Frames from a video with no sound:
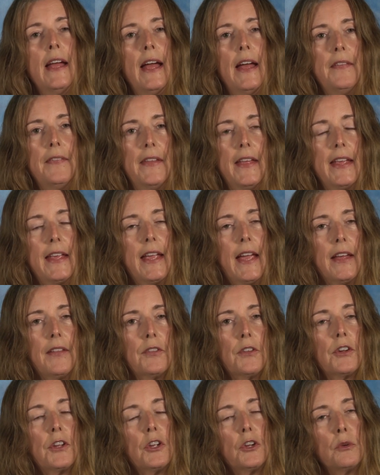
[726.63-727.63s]
and they
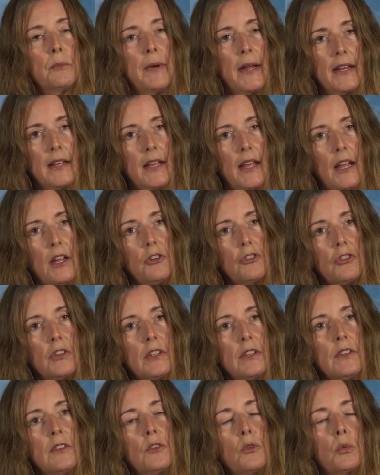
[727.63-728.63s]
can look at your
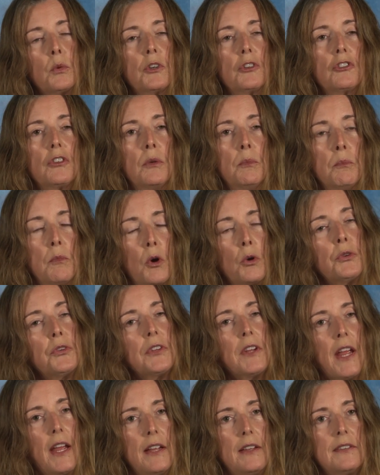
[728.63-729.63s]
medications, which in
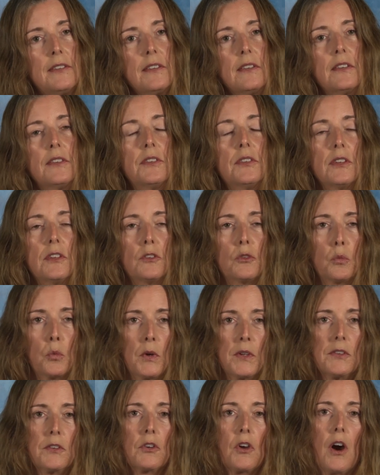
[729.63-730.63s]
most cases is
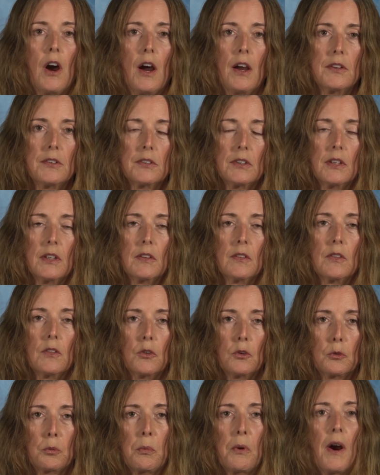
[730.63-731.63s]
what's causing
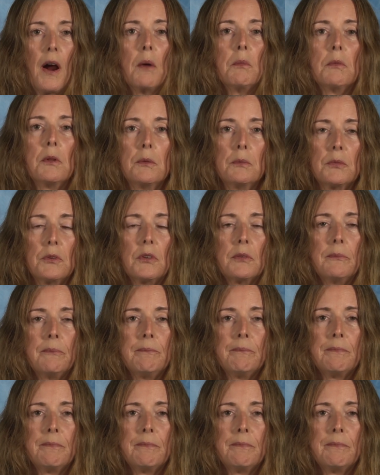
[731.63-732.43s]
those problems.